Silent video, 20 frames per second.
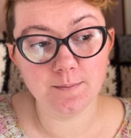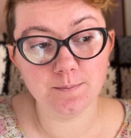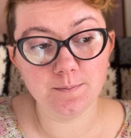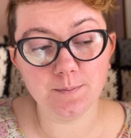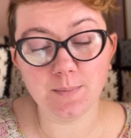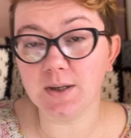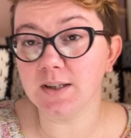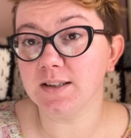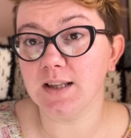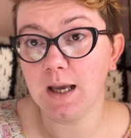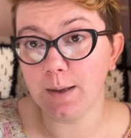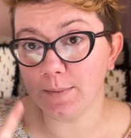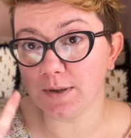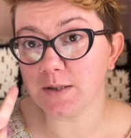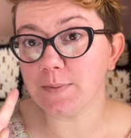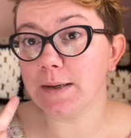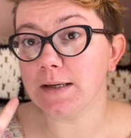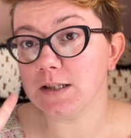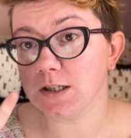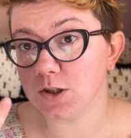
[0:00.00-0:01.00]
because I am
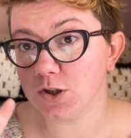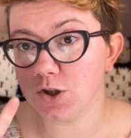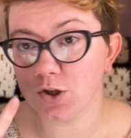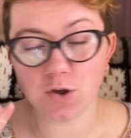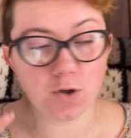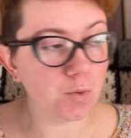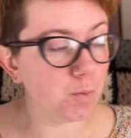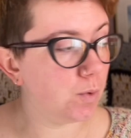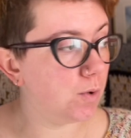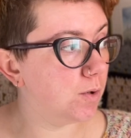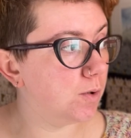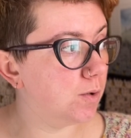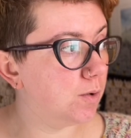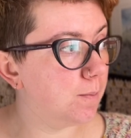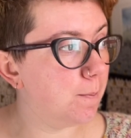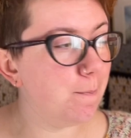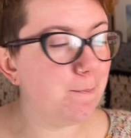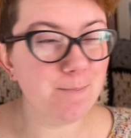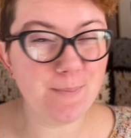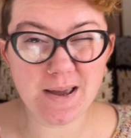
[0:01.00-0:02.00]
expecting 2,
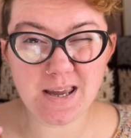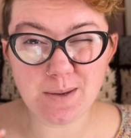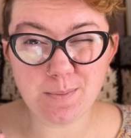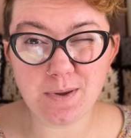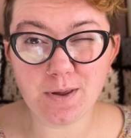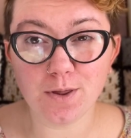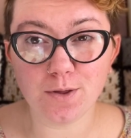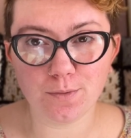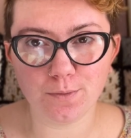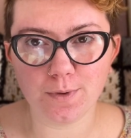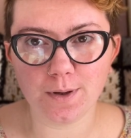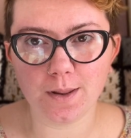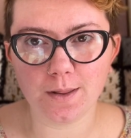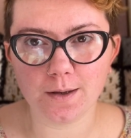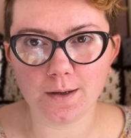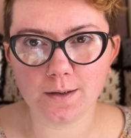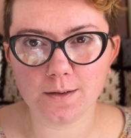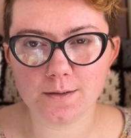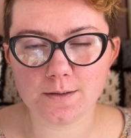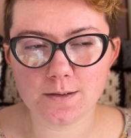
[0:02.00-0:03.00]
maybe 3
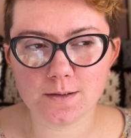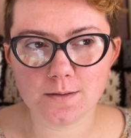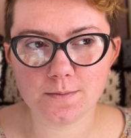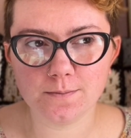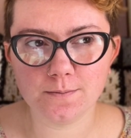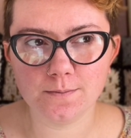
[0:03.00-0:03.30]
things.